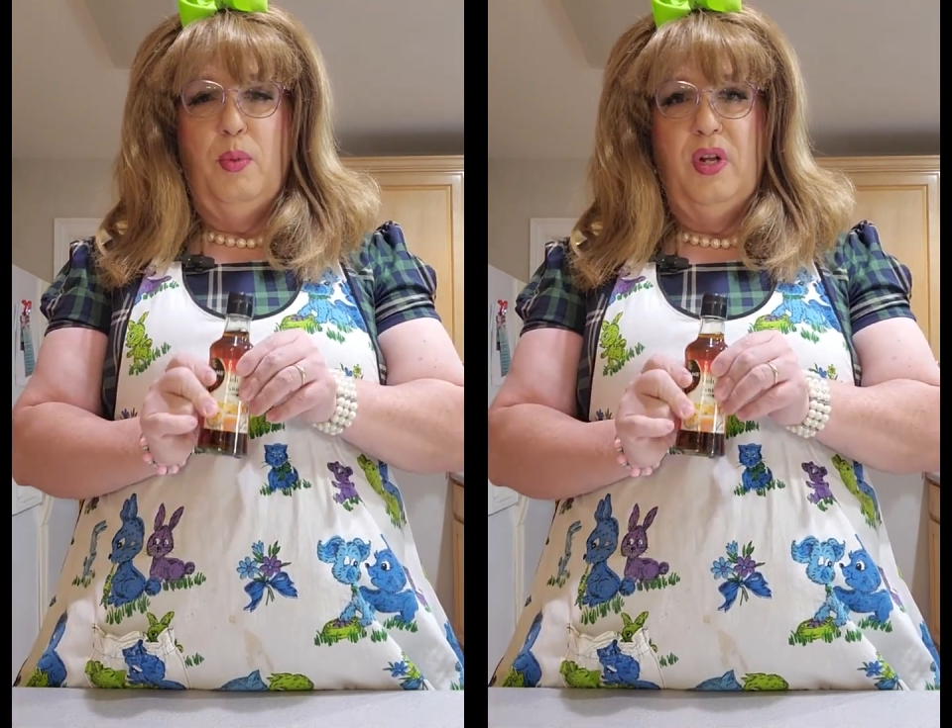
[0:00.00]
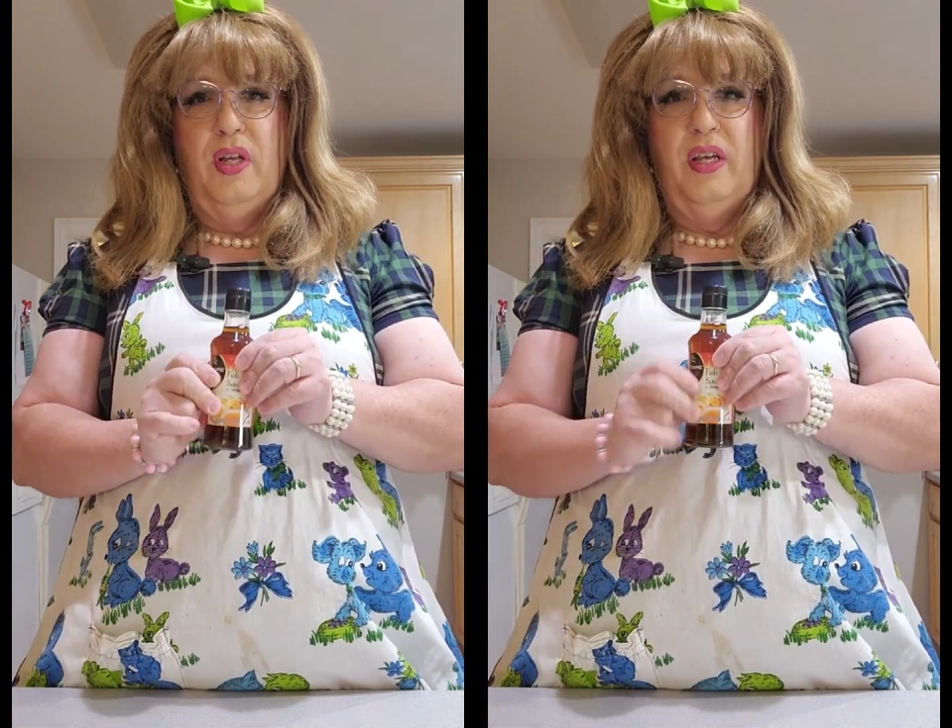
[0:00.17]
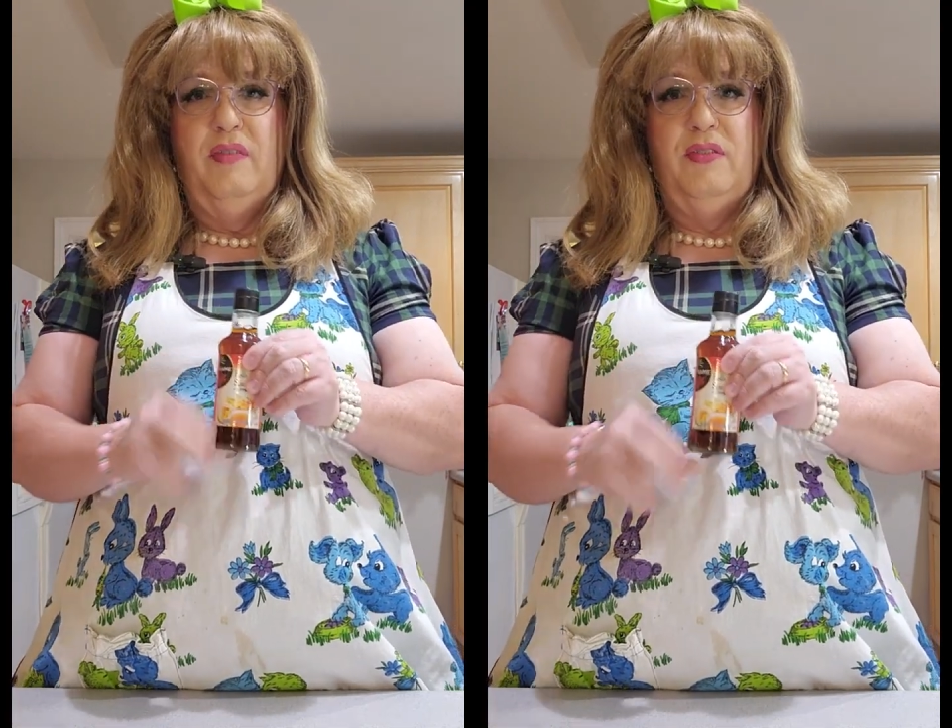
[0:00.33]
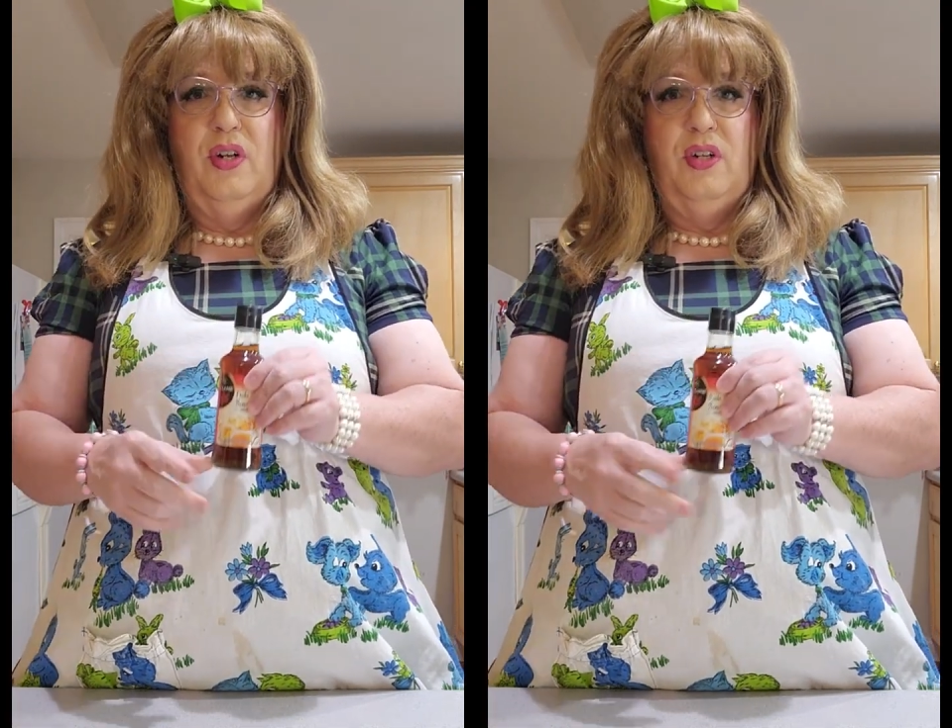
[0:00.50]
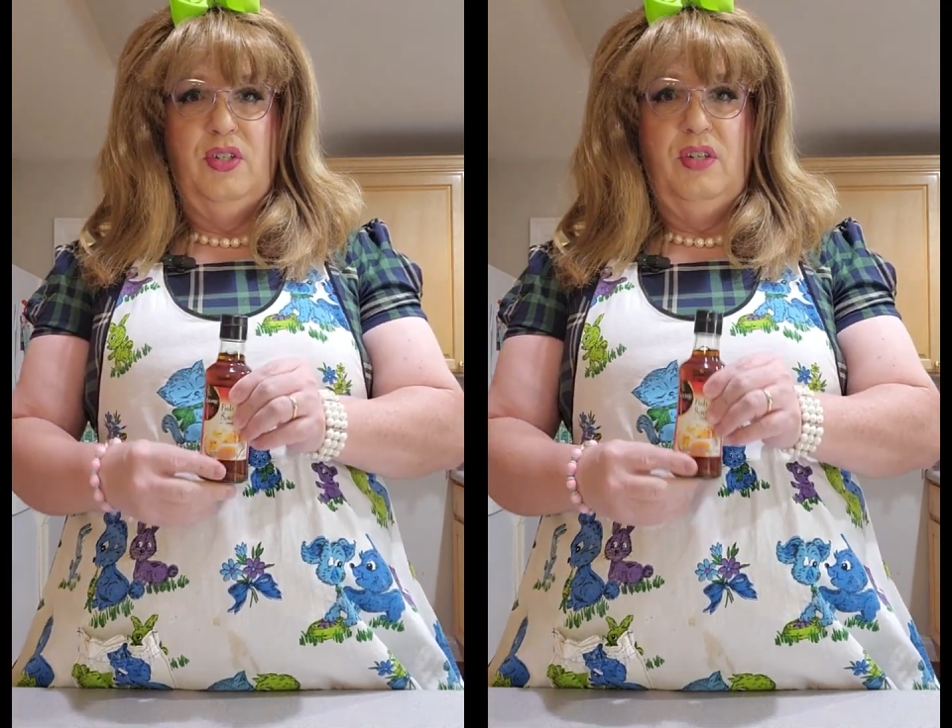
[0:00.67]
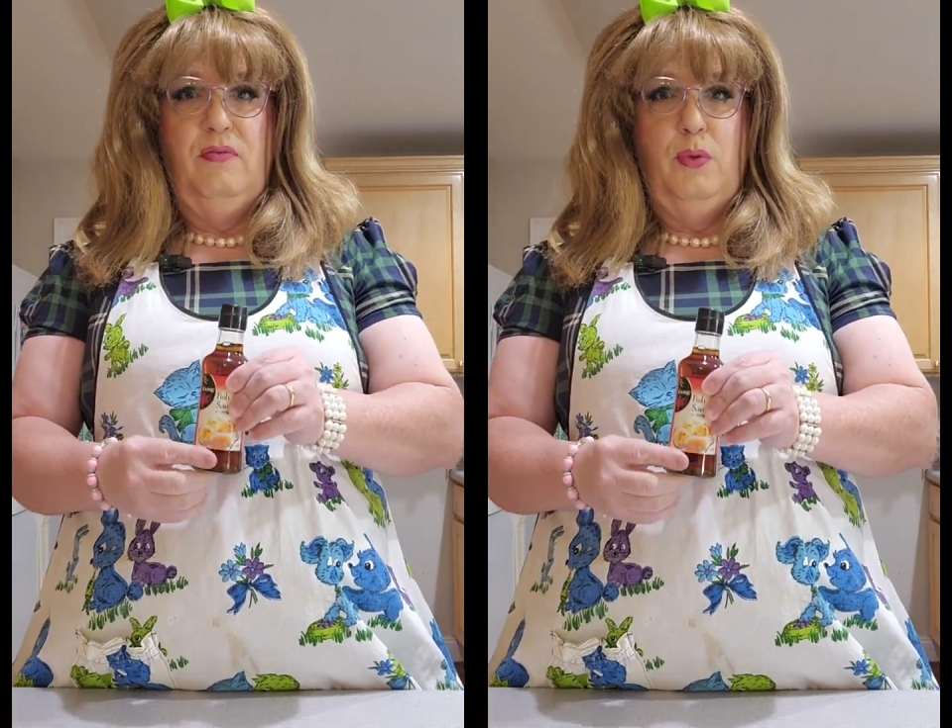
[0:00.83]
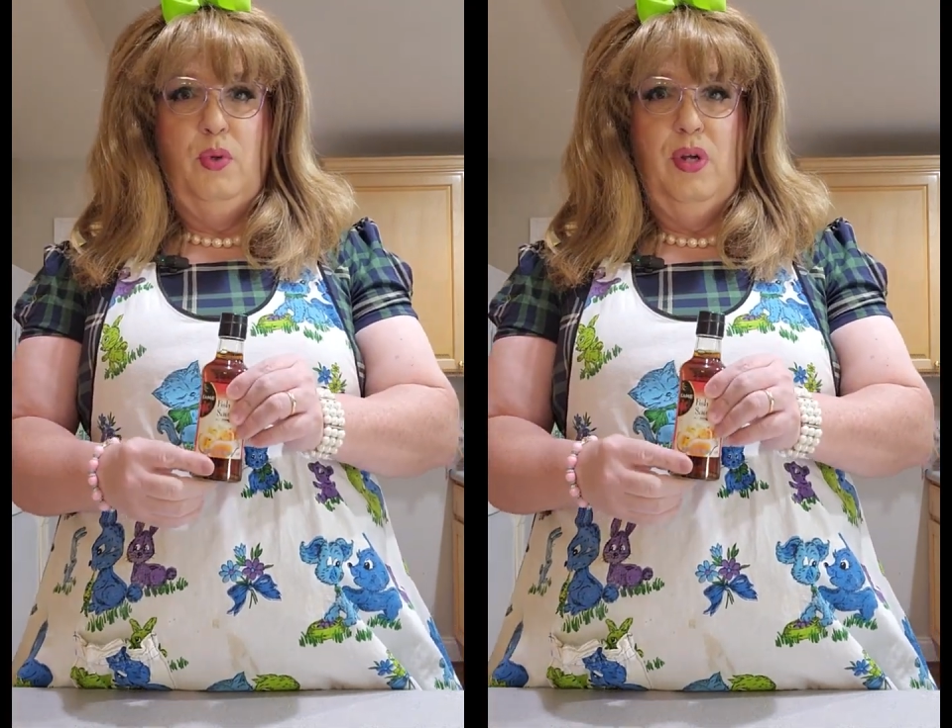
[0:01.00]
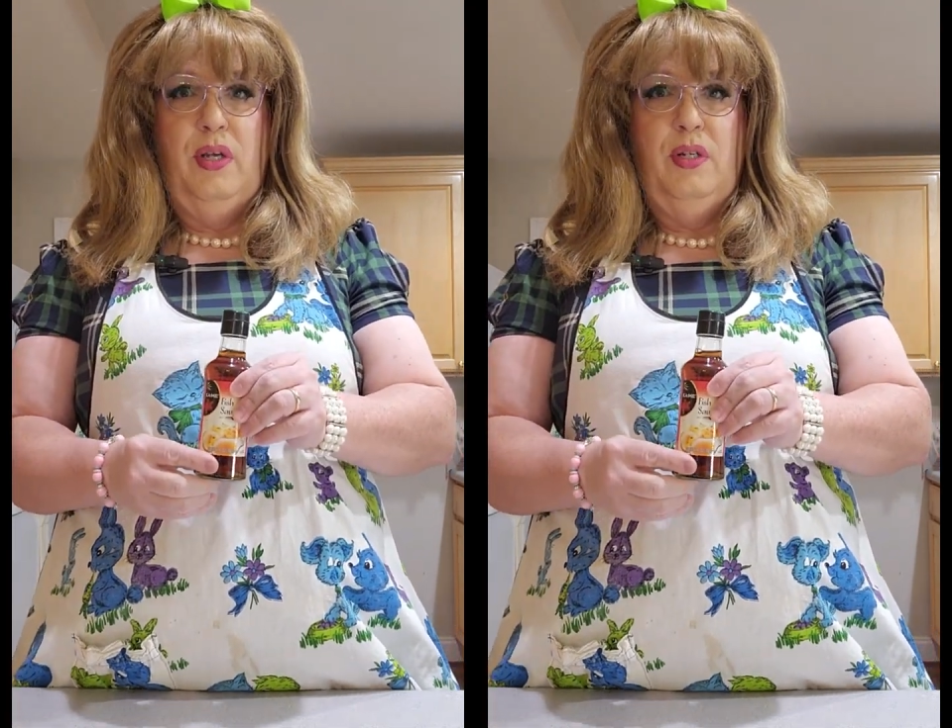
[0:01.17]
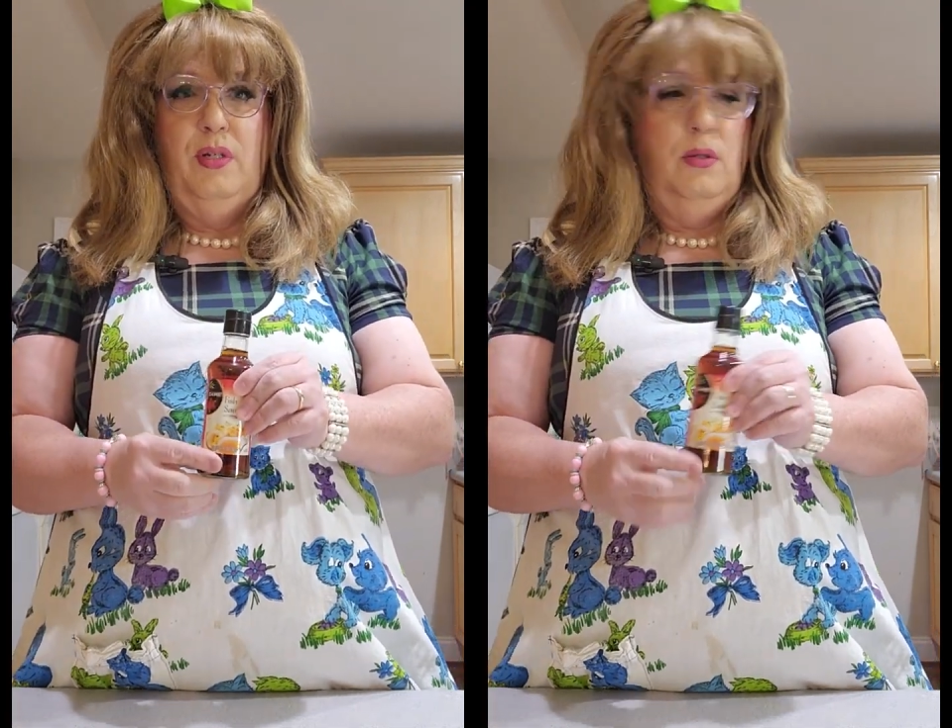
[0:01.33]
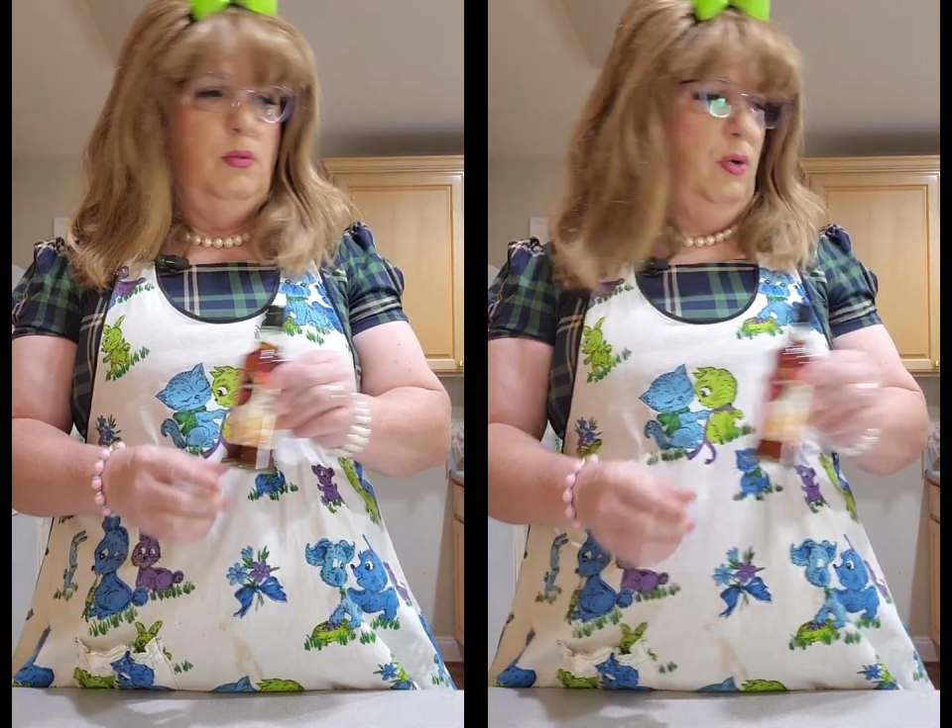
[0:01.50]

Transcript: but it gives it a seafood taste.